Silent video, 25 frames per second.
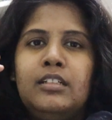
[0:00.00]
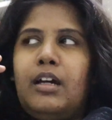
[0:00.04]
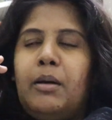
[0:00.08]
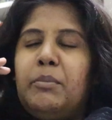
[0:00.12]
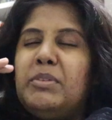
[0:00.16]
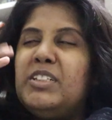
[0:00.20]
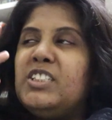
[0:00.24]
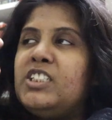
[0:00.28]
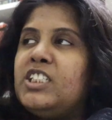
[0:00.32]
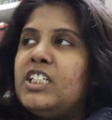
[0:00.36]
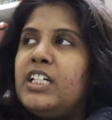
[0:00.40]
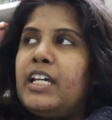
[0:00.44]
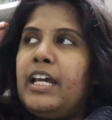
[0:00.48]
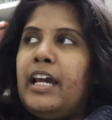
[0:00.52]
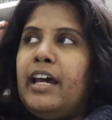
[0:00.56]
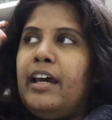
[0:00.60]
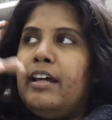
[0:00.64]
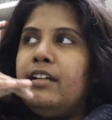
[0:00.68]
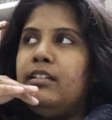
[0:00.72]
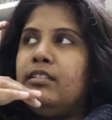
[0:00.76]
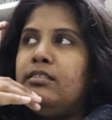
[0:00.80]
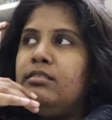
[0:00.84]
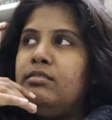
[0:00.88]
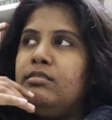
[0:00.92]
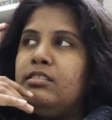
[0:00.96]
I mean, she
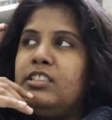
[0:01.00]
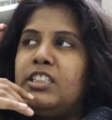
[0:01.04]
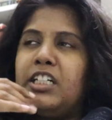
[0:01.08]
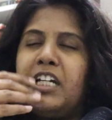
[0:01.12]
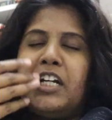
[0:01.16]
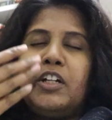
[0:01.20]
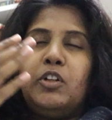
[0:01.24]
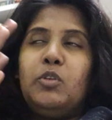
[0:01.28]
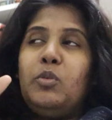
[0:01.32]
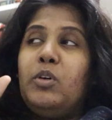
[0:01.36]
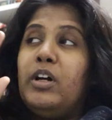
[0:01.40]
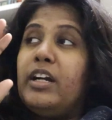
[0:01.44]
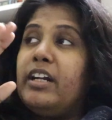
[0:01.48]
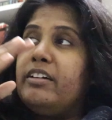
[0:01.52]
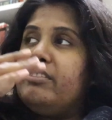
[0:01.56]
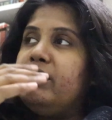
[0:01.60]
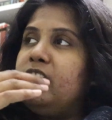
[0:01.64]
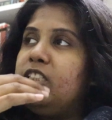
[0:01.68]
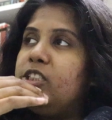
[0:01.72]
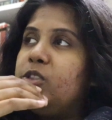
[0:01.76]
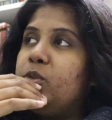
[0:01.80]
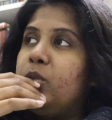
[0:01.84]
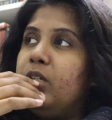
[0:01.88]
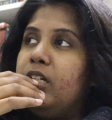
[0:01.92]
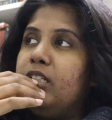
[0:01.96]
can. She can do whatever
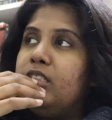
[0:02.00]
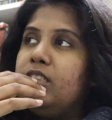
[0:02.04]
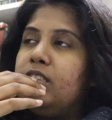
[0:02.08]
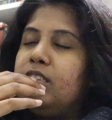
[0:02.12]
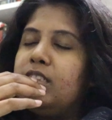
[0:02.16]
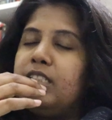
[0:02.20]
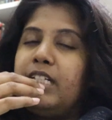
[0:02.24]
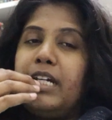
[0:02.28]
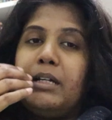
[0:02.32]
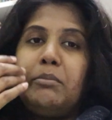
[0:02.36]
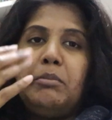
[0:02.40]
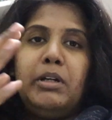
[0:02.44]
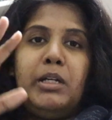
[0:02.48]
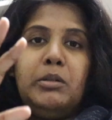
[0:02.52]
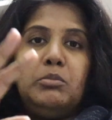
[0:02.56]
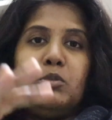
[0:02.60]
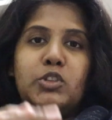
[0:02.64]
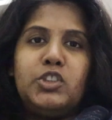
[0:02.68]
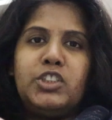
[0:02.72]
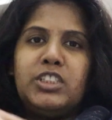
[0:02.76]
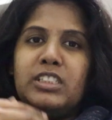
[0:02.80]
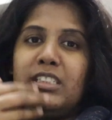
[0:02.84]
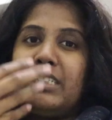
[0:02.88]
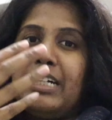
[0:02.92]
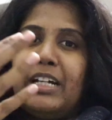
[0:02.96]
she wants. Take my
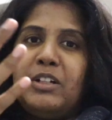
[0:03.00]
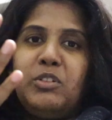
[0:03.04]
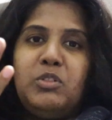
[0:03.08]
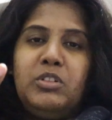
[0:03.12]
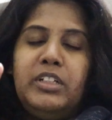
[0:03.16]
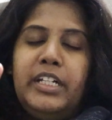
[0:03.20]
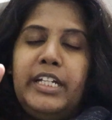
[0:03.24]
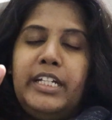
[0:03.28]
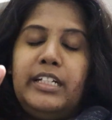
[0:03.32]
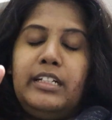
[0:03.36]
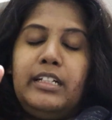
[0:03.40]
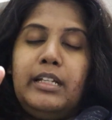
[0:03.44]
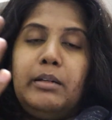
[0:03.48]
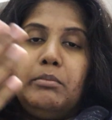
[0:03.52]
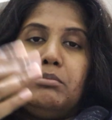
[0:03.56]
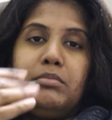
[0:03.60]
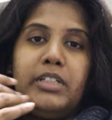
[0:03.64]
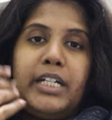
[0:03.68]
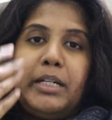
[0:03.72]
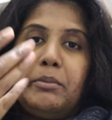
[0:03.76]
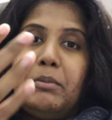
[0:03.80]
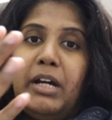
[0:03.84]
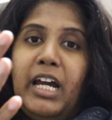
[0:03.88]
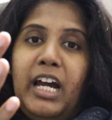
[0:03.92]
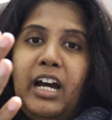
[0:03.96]
emotions. I don't need them.
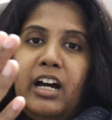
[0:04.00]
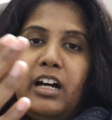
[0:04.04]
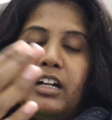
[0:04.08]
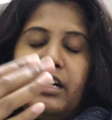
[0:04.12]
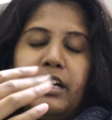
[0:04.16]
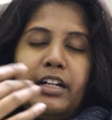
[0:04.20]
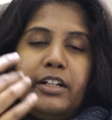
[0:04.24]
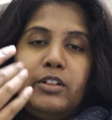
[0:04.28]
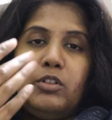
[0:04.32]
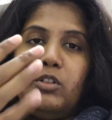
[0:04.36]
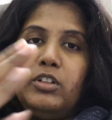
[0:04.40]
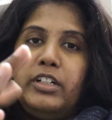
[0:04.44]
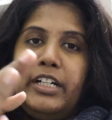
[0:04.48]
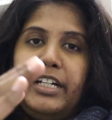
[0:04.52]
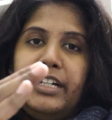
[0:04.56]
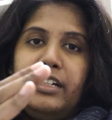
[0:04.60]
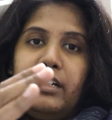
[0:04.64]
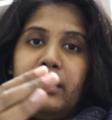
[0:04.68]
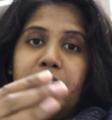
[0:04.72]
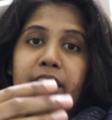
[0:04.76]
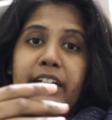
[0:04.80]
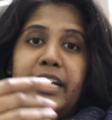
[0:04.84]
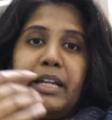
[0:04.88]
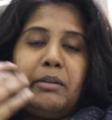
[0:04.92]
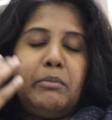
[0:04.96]
Take my heart. I don't need
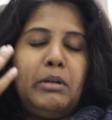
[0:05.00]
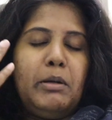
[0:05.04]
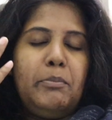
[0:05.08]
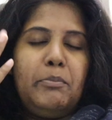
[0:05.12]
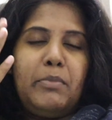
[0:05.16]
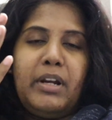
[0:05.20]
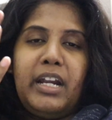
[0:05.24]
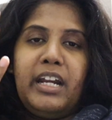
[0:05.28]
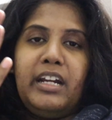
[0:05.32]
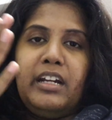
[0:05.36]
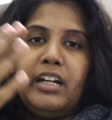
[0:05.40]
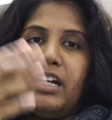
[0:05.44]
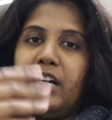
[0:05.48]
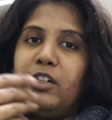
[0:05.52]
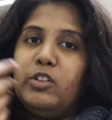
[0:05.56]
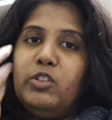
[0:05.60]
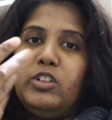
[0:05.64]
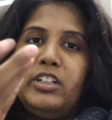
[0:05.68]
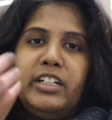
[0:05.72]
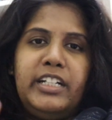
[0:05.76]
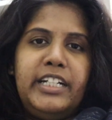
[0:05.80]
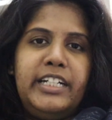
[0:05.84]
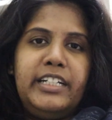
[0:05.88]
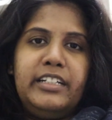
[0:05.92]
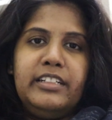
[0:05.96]
it. Take my brain. I
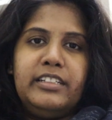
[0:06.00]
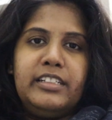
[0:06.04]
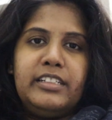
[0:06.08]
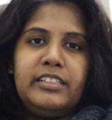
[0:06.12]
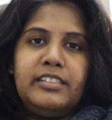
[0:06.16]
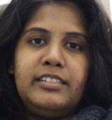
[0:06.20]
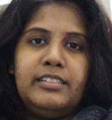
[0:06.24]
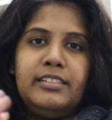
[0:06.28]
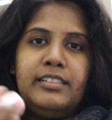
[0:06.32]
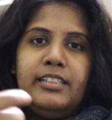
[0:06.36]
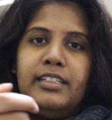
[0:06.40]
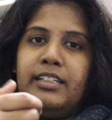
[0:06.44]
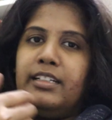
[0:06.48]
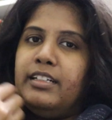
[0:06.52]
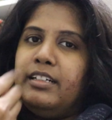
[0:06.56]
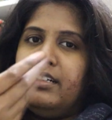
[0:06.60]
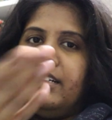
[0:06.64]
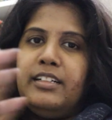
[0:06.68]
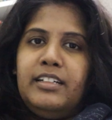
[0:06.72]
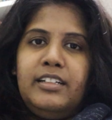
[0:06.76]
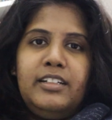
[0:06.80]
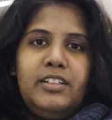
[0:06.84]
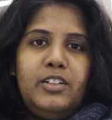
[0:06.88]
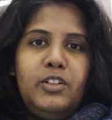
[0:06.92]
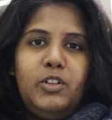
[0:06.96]
don't need it.
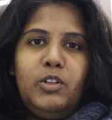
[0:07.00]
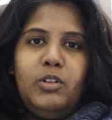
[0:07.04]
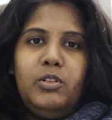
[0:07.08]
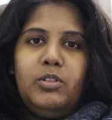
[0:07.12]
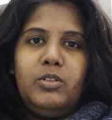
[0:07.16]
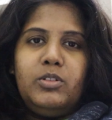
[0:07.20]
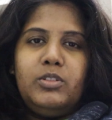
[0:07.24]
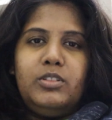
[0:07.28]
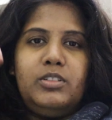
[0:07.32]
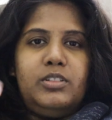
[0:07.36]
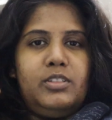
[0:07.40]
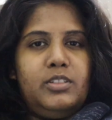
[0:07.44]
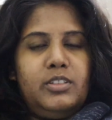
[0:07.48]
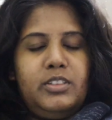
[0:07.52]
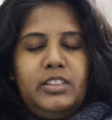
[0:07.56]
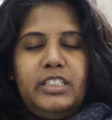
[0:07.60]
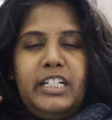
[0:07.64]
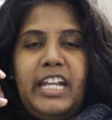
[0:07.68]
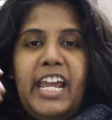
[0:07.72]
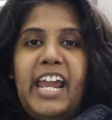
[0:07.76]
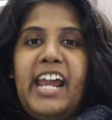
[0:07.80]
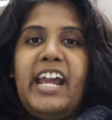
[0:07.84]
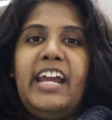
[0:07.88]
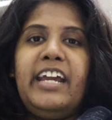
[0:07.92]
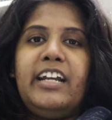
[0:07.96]
No.
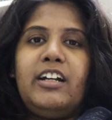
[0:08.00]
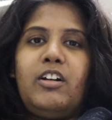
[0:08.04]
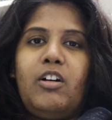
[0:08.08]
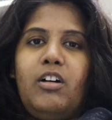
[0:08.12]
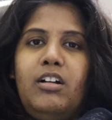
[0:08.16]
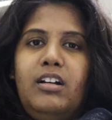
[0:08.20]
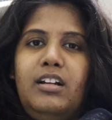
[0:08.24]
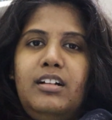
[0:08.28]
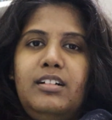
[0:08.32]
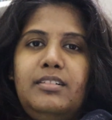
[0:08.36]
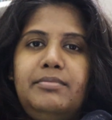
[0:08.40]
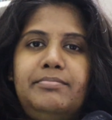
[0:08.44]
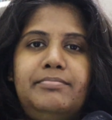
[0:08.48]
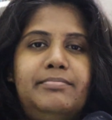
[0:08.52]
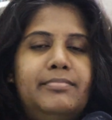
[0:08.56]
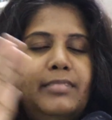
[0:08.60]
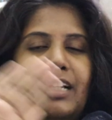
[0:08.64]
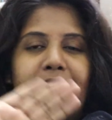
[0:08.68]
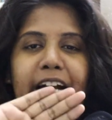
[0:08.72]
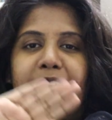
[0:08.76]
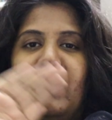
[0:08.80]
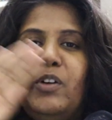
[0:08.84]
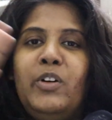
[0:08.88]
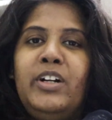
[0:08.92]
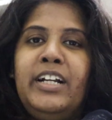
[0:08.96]
Take it all.
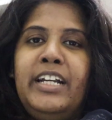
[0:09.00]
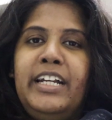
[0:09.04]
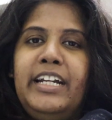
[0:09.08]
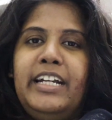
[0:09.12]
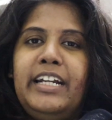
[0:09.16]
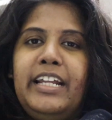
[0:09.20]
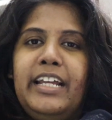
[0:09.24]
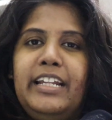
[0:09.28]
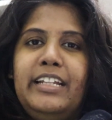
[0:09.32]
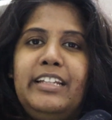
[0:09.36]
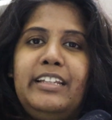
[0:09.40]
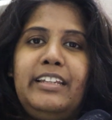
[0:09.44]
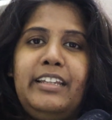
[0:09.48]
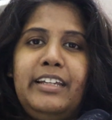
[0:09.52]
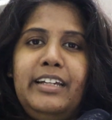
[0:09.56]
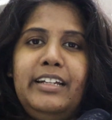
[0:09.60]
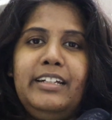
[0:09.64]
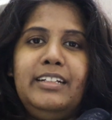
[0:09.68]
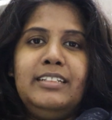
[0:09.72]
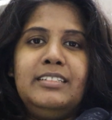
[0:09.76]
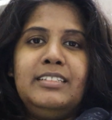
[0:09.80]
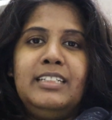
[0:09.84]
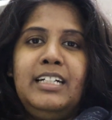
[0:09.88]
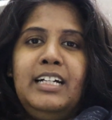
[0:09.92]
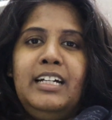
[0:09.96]
I don't need anything.
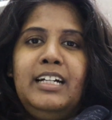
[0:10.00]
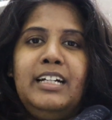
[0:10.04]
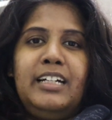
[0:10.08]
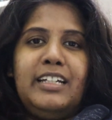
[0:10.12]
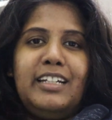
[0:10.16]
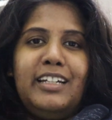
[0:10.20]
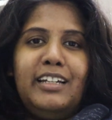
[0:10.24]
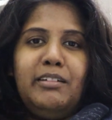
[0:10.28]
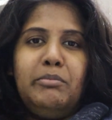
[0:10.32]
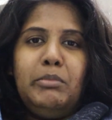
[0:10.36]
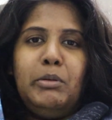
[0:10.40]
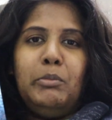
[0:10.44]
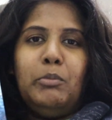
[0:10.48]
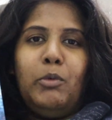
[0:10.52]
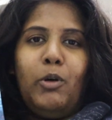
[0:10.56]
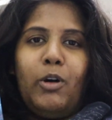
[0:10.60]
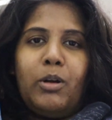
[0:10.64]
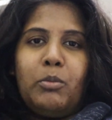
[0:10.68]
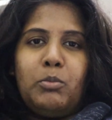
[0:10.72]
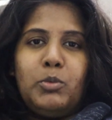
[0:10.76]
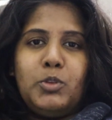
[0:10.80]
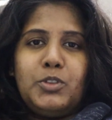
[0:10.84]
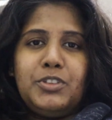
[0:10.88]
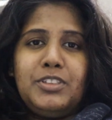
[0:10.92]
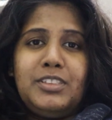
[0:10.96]
Give me more
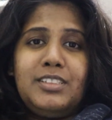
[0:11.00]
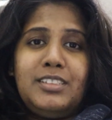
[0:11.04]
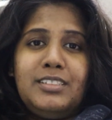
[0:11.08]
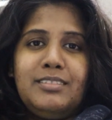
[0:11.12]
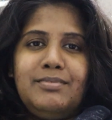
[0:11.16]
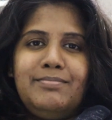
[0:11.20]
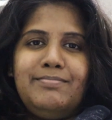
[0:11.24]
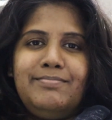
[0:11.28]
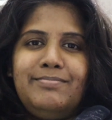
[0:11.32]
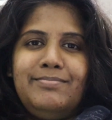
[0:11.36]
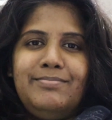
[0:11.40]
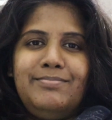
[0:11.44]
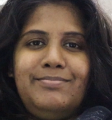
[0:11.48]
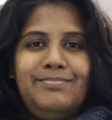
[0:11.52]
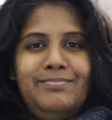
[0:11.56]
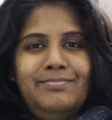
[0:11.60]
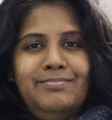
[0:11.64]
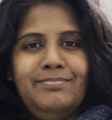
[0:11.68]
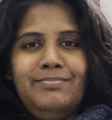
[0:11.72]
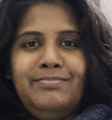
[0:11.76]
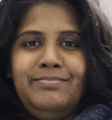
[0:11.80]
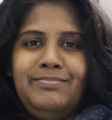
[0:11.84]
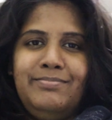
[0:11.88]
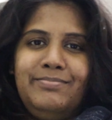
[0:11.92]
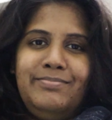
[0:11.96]
books.
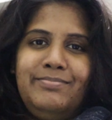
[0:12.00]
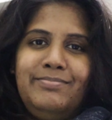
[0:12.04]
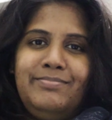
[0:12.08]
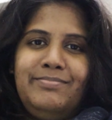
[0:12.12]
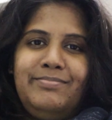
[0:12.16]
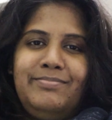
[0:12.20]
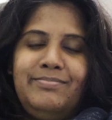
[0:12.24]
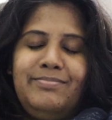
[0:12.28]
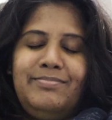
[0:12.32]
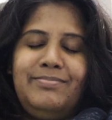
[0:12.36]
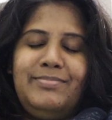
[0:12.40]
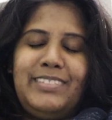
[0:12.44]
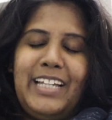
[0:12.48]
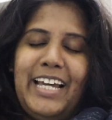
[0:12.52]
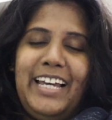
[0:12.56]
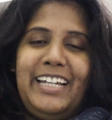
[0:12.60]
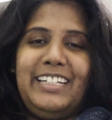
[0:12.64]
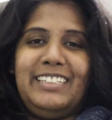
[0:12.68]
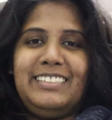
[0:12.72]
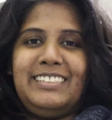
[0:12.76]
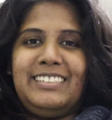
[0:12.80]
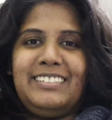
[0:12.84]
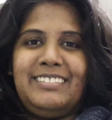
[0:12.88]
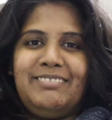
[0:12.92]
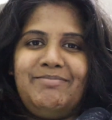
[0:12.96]

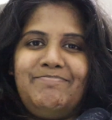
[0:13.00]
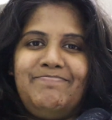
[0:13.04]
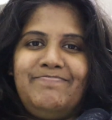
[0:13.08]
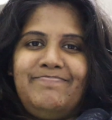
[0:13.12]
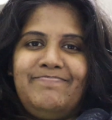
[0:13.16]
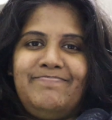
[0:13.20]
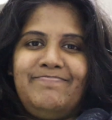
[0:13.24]
Thanks.